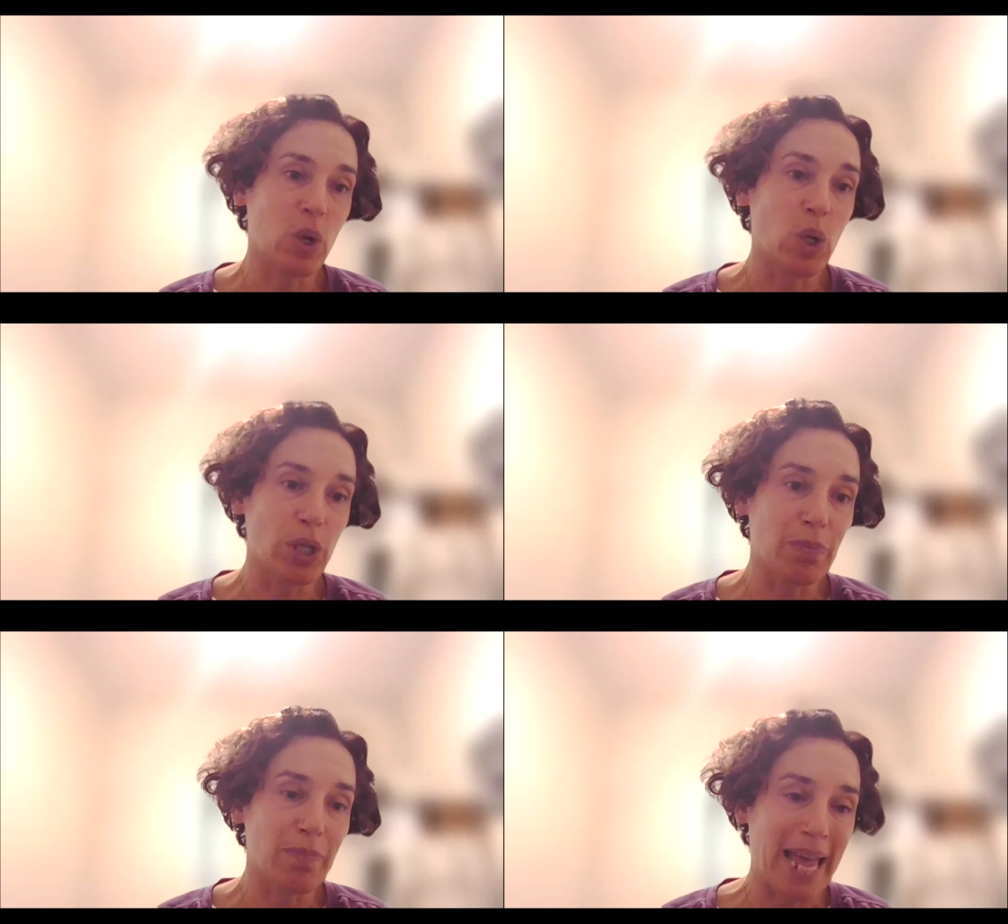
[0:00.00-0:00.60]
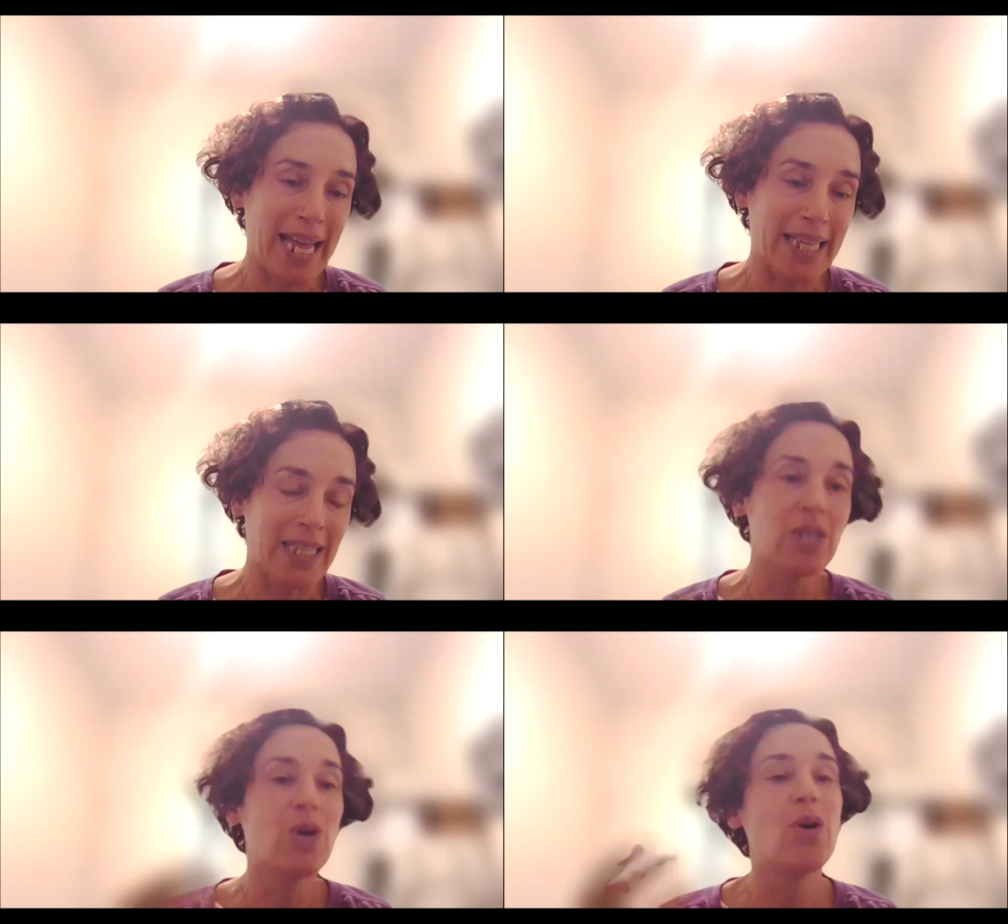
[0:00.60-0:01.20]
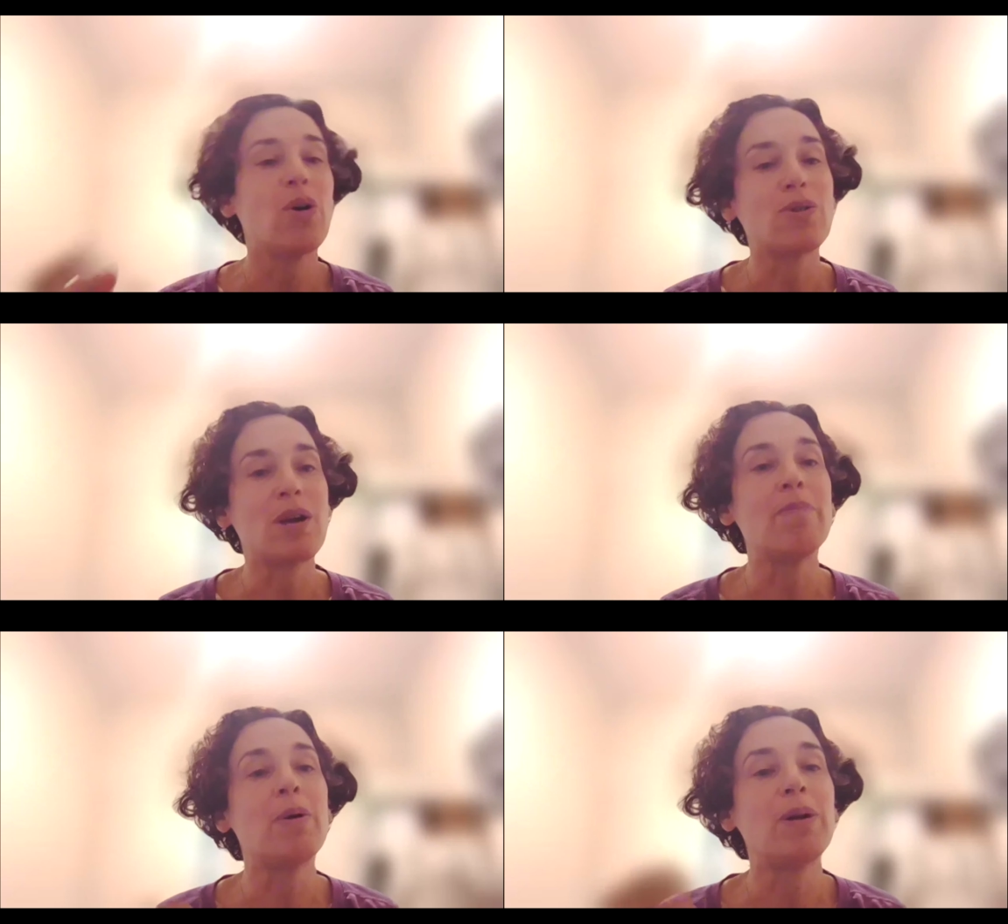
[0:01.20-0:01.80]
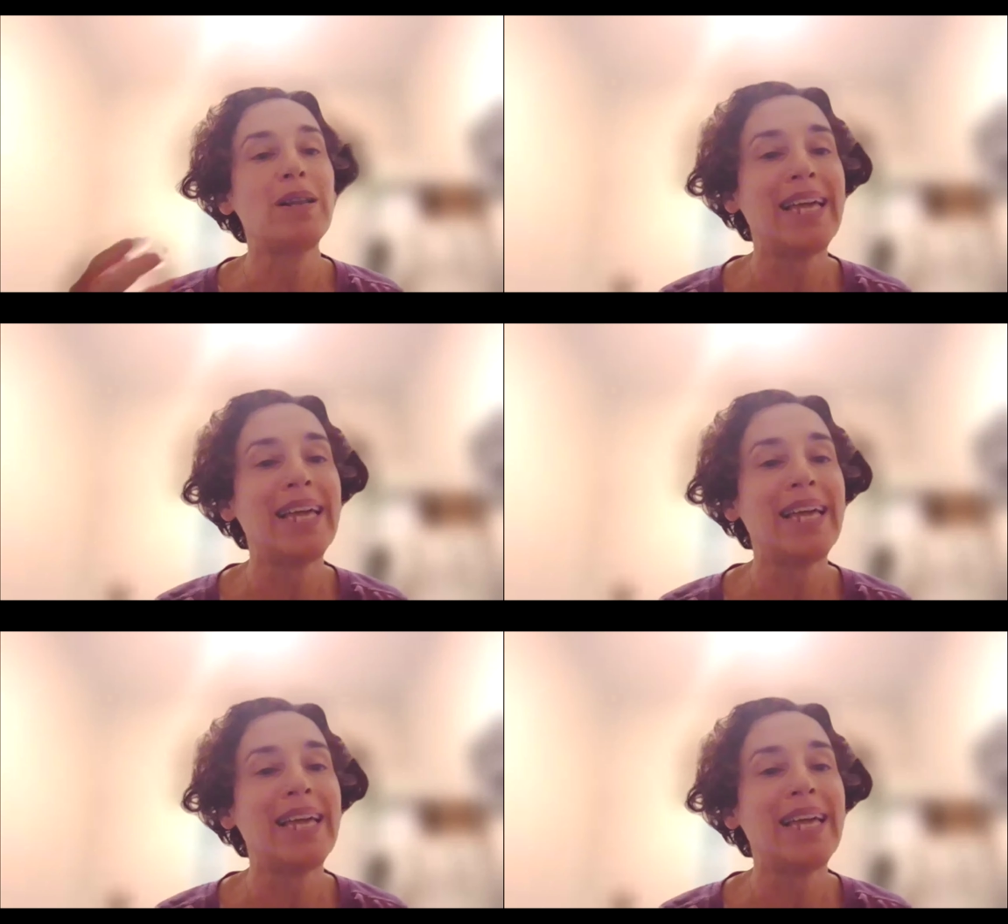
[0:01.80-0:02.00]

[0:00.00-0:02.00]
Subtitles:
older man, or are more